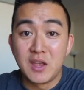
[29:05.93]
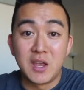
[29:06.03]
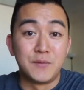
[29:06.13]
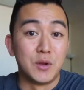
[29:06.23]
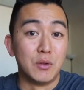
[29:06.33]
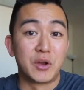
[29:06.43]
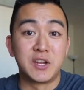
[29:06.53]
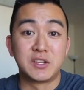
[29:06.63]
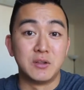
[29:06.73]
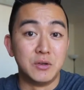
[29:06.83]
If you're
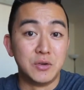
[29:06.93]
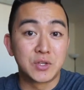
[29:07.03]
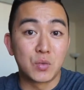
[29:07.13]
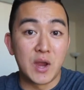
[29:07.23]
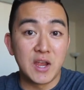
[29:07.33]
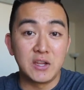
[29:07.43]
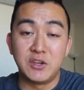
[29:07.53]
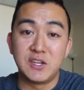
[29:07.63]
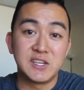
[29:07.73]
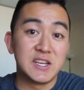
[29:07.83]
looking to lose weight, you
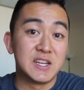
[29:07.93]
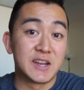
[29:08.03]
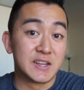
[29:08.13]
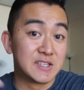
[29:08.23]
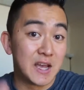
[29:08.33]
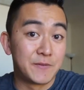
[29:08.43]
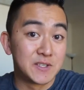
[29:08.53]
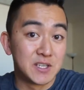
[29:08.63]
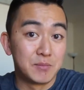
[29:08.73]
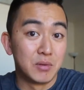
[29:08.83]
need to eat at a
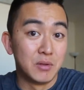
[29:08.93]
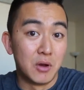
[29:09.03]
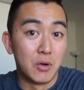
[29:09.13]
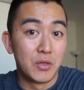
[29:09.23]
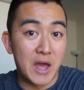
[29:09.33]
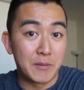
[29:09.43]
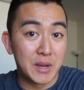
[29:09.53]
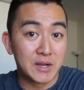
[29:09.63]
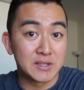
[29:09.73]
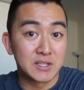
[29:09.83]
deficit below that
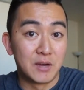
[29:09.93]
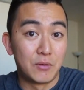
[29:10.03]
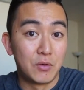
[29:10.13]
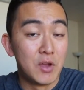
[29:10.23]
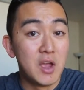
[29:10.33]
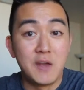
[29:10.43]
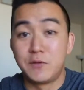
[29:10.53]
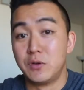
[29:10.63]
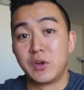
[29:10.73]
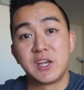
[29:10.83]
maintenance level. If
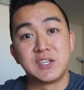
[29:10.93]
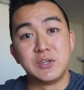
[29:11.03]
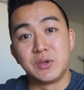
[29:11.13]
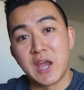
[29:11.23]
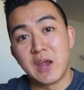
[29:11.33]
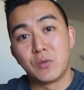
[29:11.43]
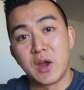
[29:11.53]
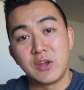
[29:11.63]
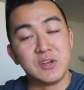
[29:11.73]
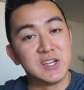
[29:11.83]
you're looking to gain
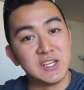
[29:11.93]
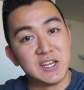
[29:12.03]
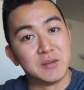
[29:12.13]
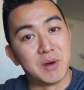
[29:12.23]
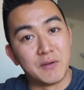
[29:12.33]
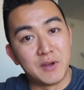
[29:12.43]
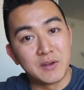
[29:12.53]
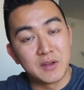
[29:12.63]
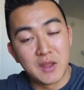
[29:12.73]
weight, you need to eat above it.